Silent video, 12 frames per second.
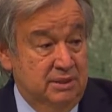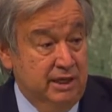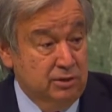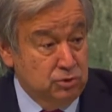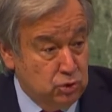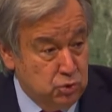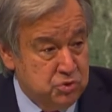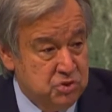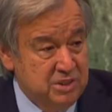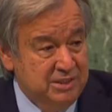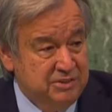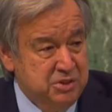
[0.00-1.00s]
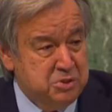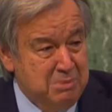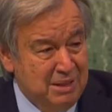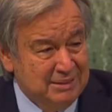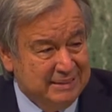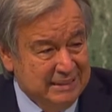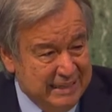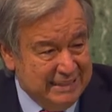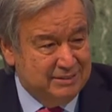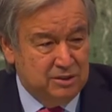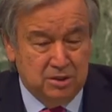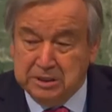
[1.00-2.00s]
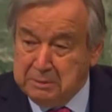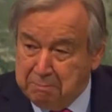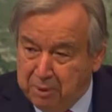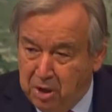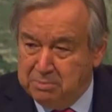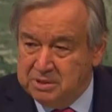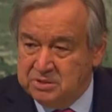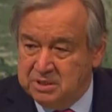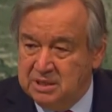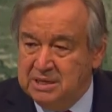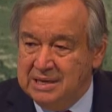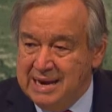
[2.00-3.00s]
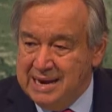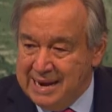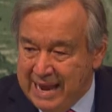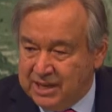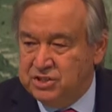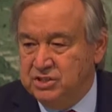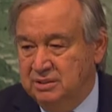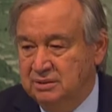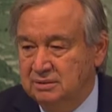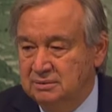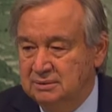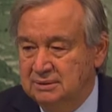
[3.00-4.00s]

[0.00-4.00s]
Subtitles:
In truth, it is multilateral diplomacy in action.